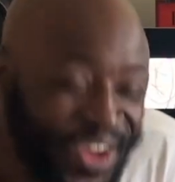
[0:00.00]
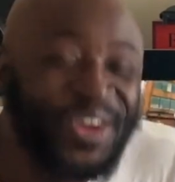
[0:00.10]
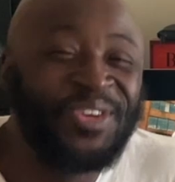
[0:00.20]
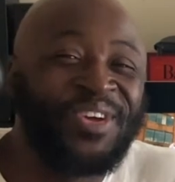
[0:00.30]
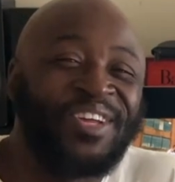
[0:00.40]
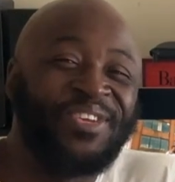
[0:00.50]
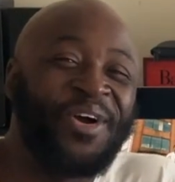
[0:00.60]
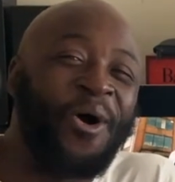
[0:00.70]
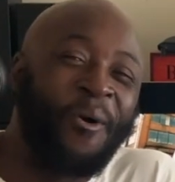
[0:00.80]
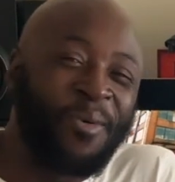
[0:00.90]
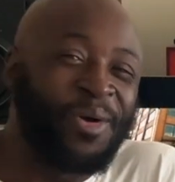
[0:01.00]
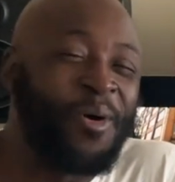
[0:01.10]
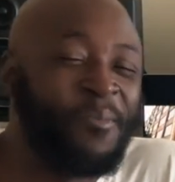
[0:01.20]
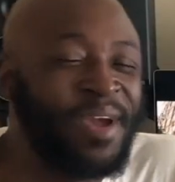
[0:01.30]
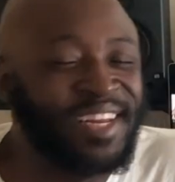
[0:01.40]
do your homework
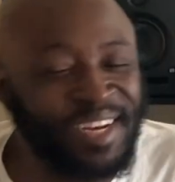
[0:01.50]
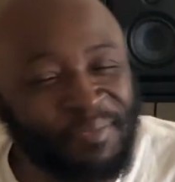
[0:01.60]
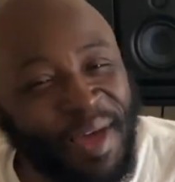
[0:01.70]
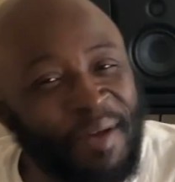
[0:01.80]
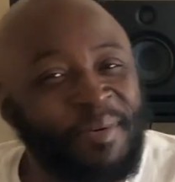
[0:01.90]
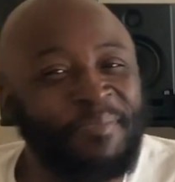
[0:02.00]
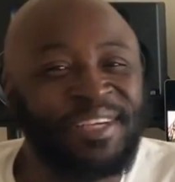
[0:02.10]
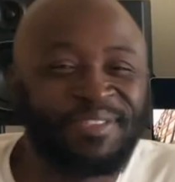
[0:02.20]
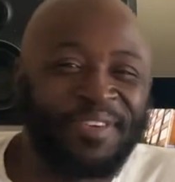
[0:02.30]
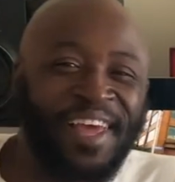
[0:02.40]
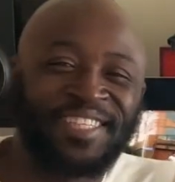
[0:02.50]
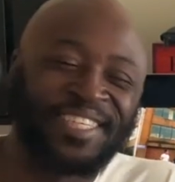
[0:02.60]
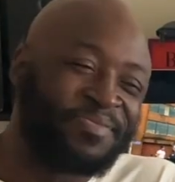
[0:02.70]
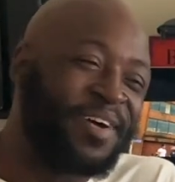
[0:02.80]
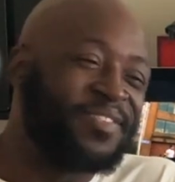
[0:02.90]
on being in a black man missing for like 6
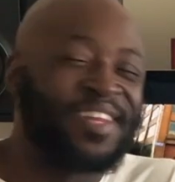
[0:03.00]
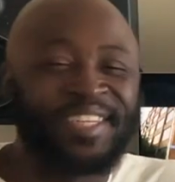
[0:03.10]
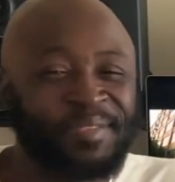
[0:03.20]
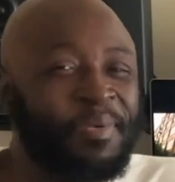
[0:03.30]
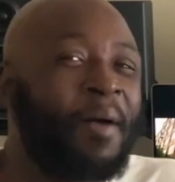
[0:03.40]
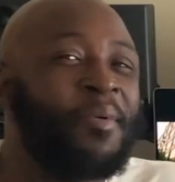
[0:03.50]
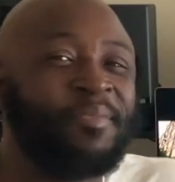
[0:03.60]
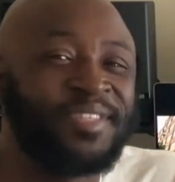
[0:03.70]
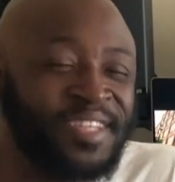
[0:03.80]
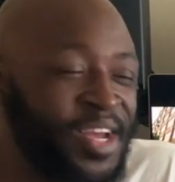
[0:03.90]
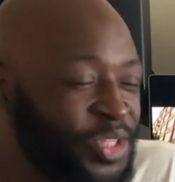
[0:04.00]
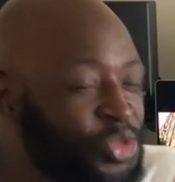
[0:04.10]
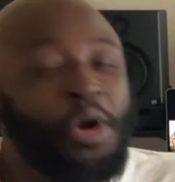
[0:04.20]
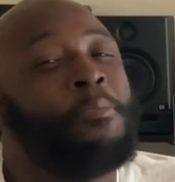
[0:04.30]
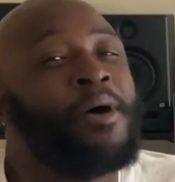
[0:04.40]
months, and they can just pop up and just
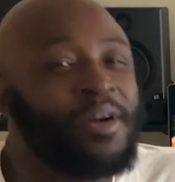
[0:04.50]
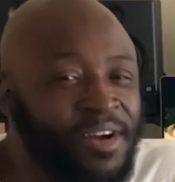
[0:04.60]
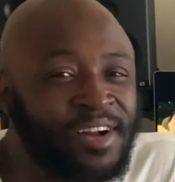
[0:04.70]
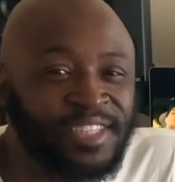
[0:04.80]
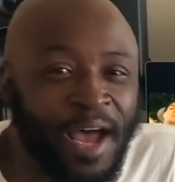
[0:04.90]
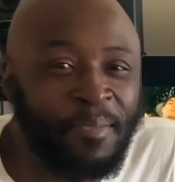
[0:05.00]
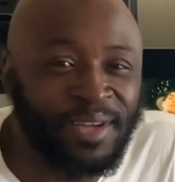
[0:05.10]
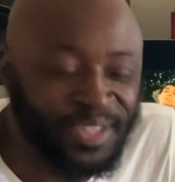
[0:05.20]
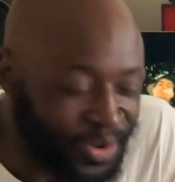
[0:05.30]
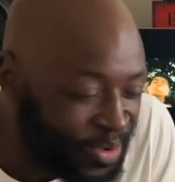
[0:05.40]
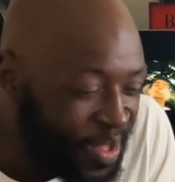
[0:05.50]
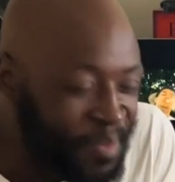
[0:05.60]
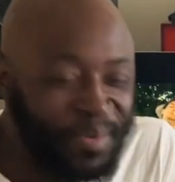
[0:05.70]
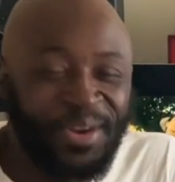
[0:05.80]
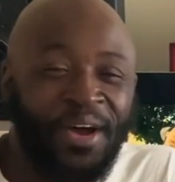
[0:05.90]
talking about current topics though.
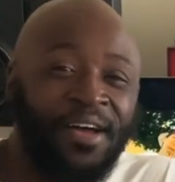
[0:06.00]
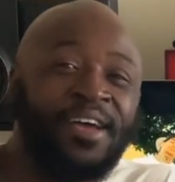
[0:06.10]
But nah,